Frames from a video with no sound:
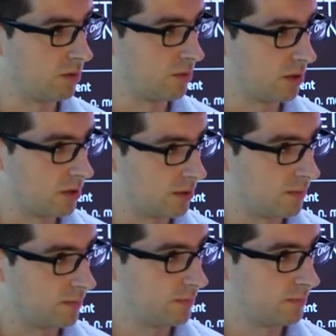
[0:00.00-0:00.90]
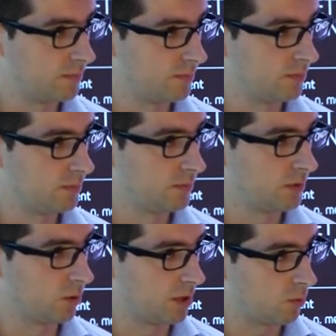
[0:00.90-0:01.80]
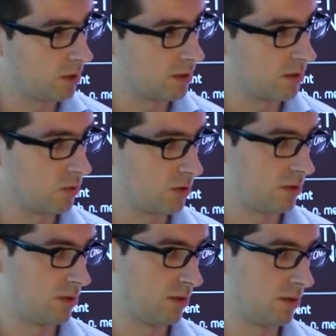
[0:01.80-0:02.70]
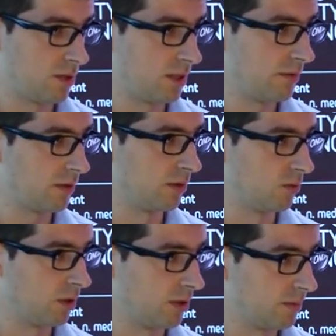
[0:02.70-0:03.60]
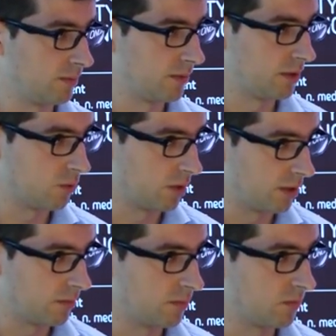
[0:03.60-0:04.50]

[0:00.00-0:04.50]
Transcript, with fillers: power deposition. So that one is the most uh, significant one. That's why